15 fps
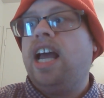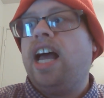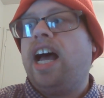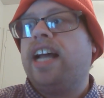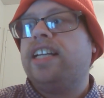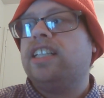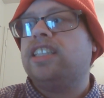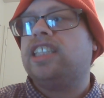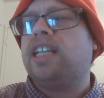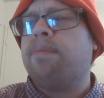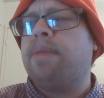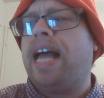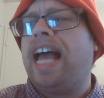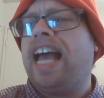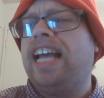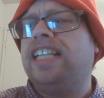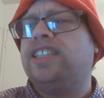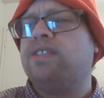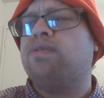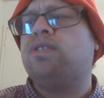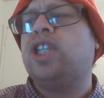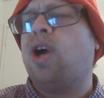Under some hedge
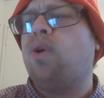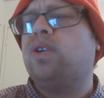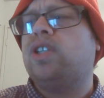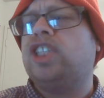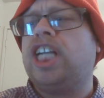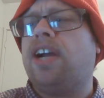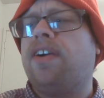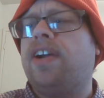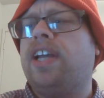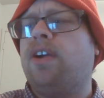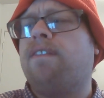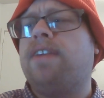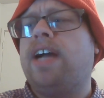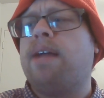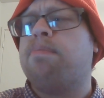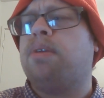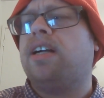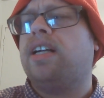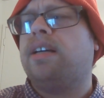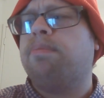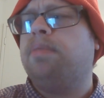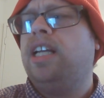of chokecherry or
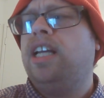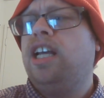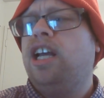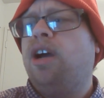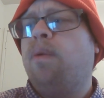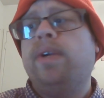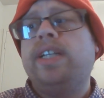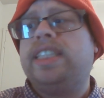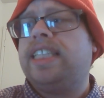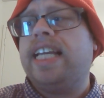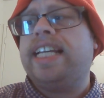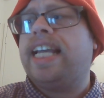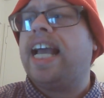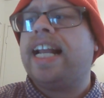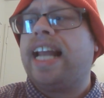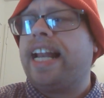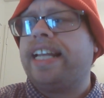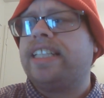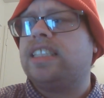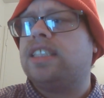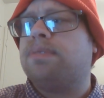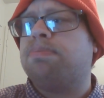viburnum, which they cannot
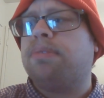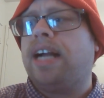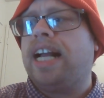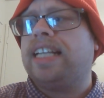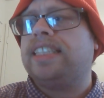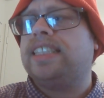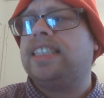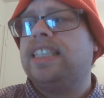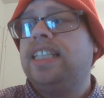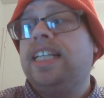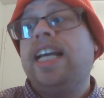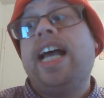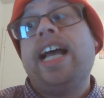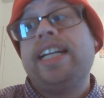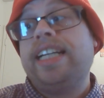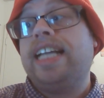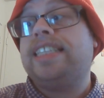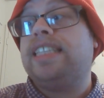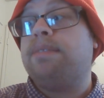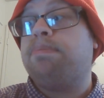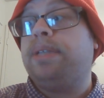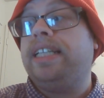express,
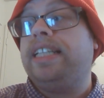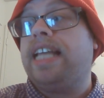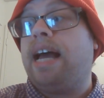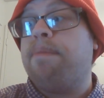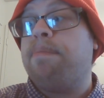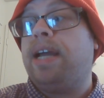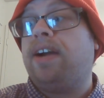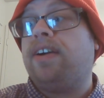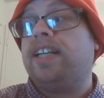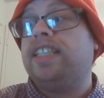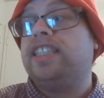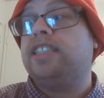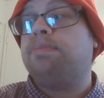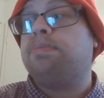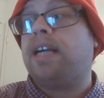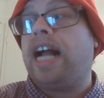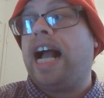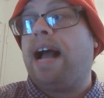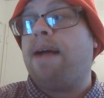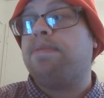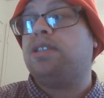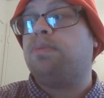unless it be that marriage,
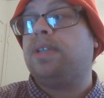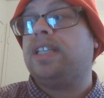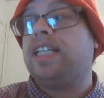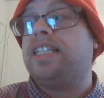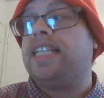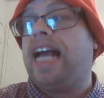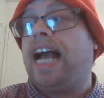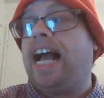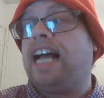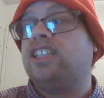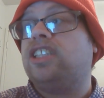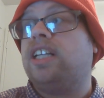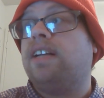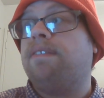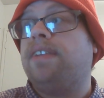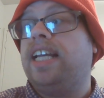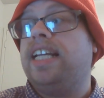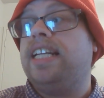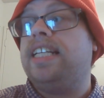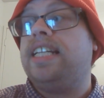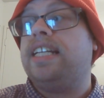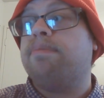perhaps with a dash of
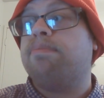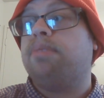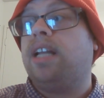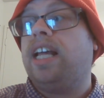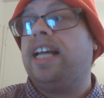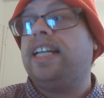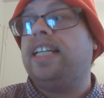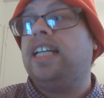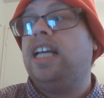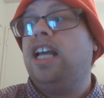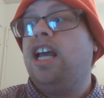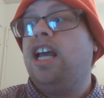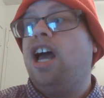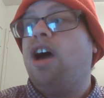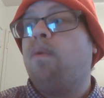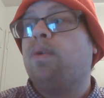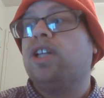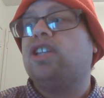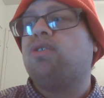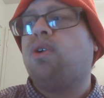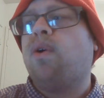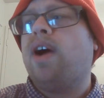Indian blood, will
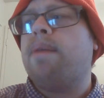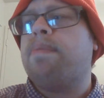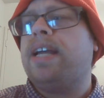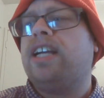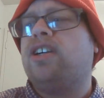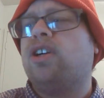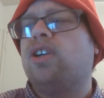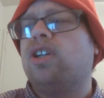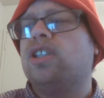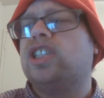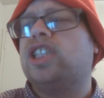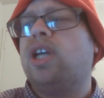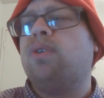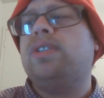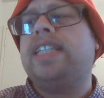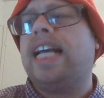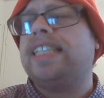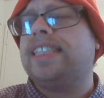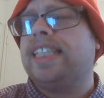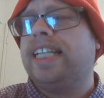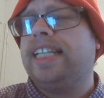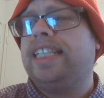throw up a girl so
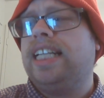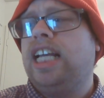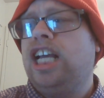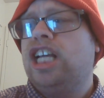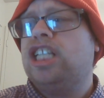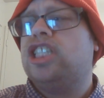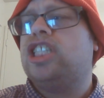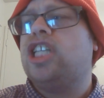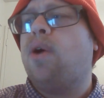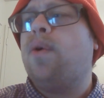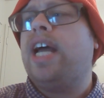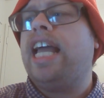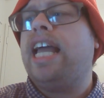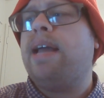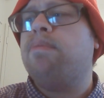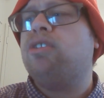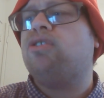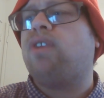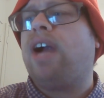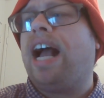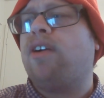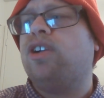desolate, so hemmed
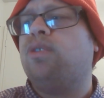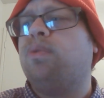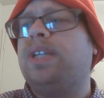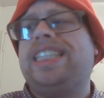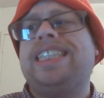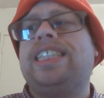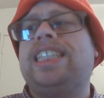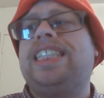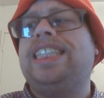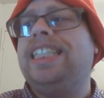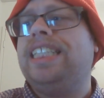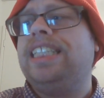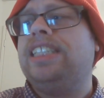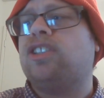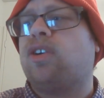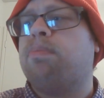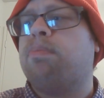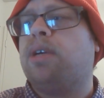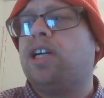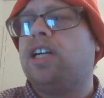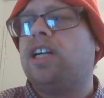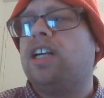round with disease or
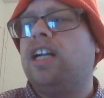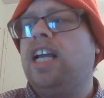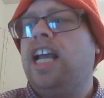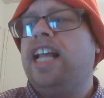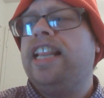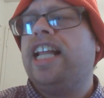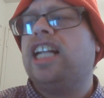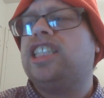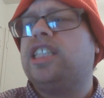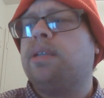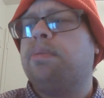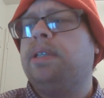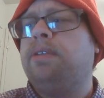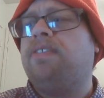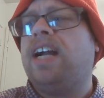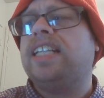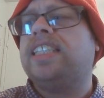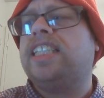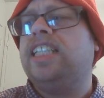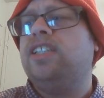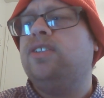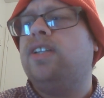murder, that she'll be
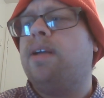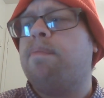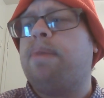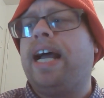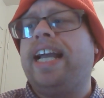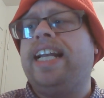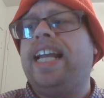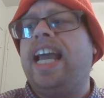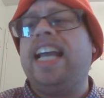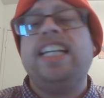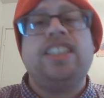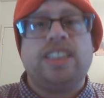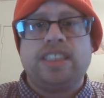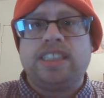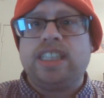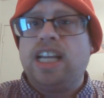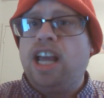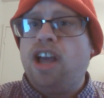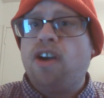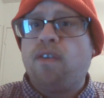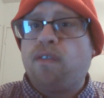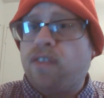rescued by an agent,
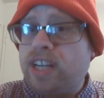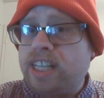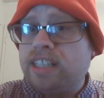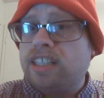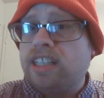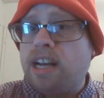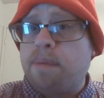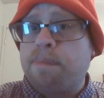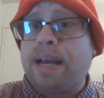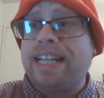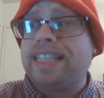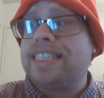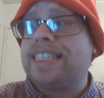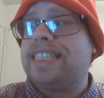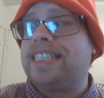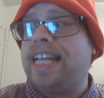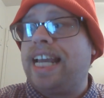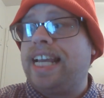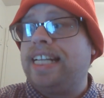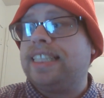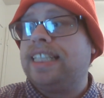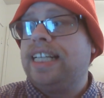reared by the
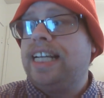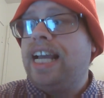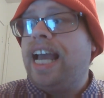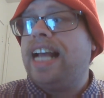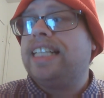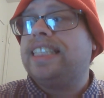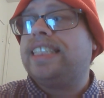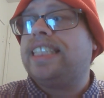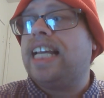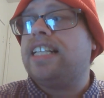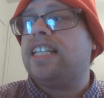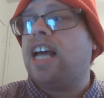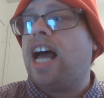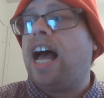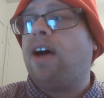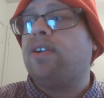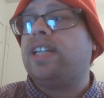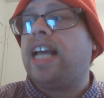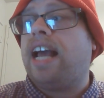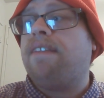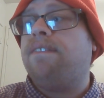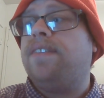state, and sent out
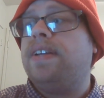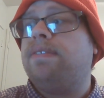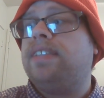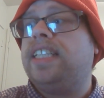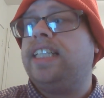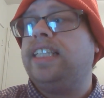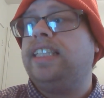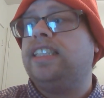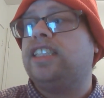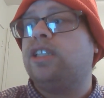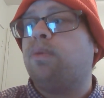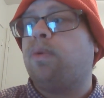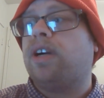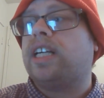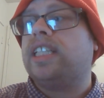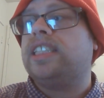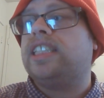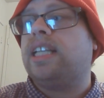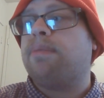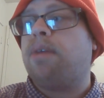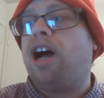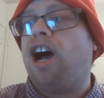at 15 to work in
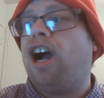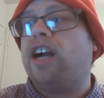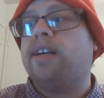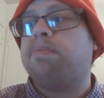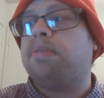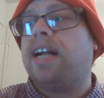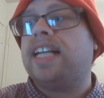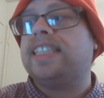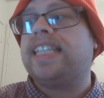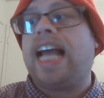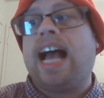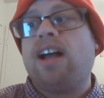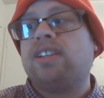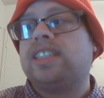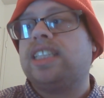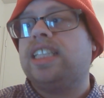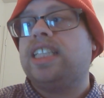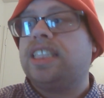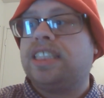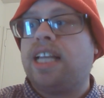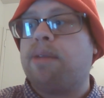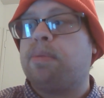some hard-pressed house in
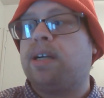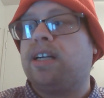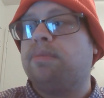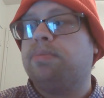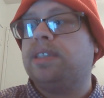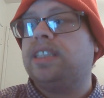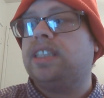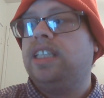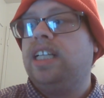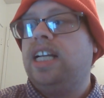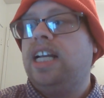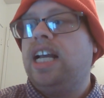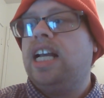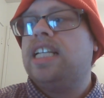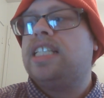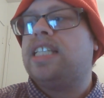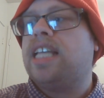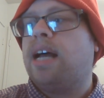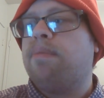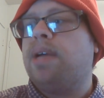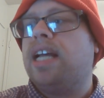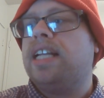the suburbs.
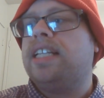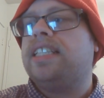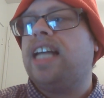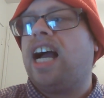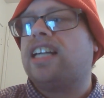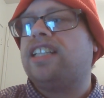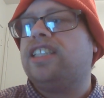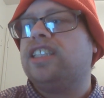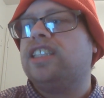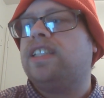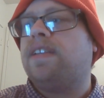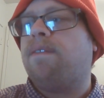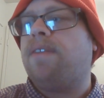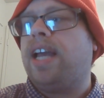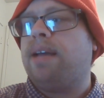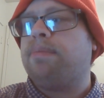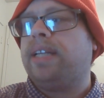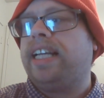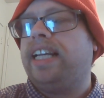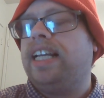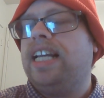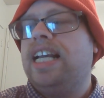Some doctor's
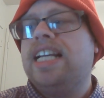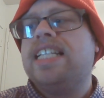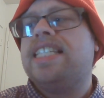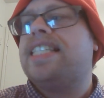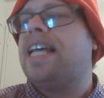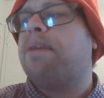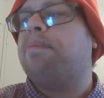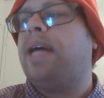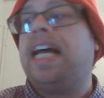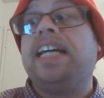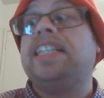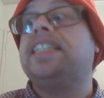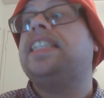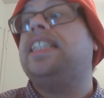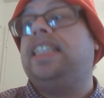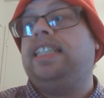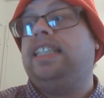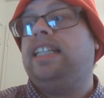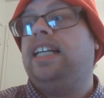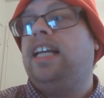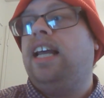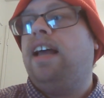family, some
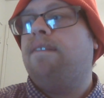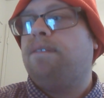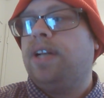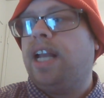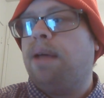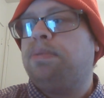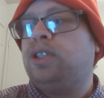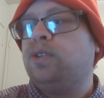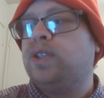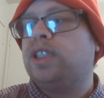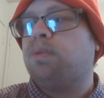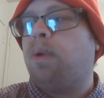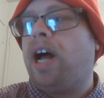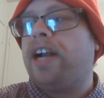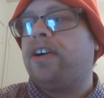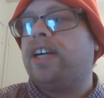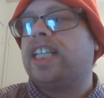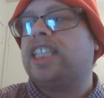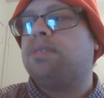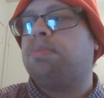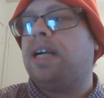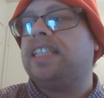Elsie, voluptuous water
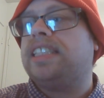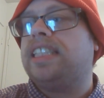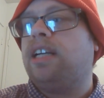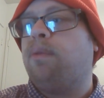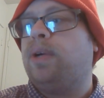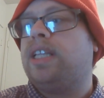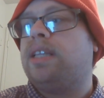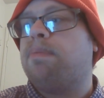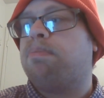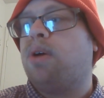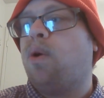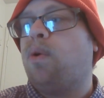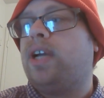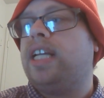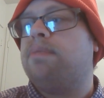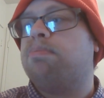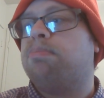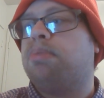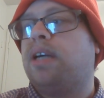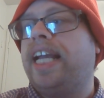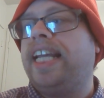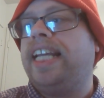expressing with broken
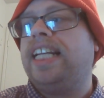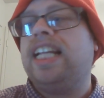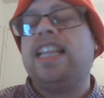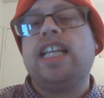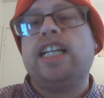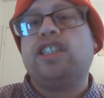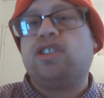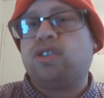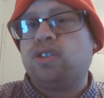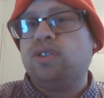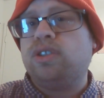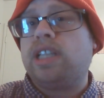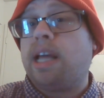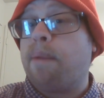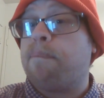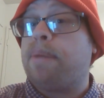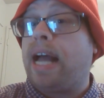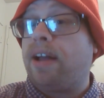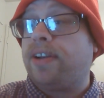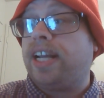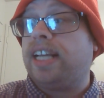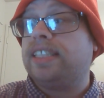brain the truth
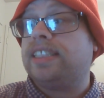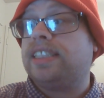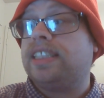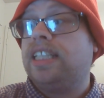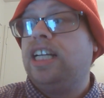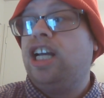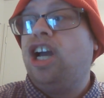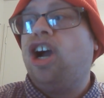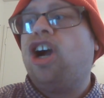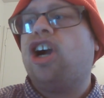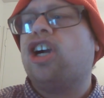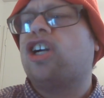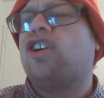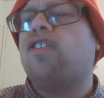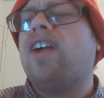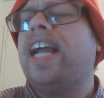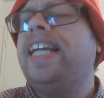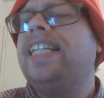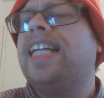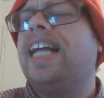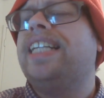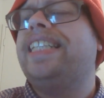about us, her
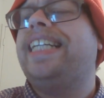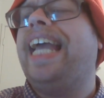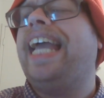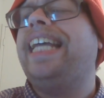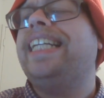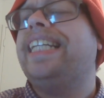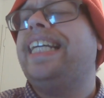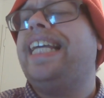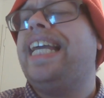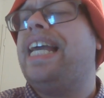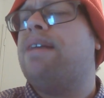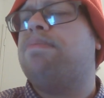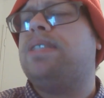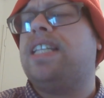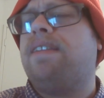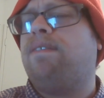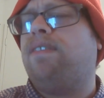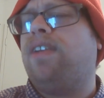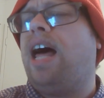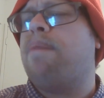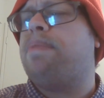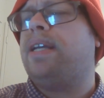great ungainly hips and
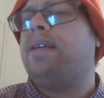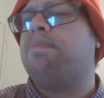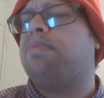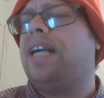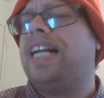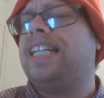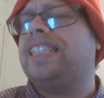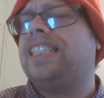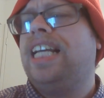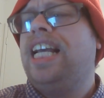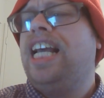flopping breasts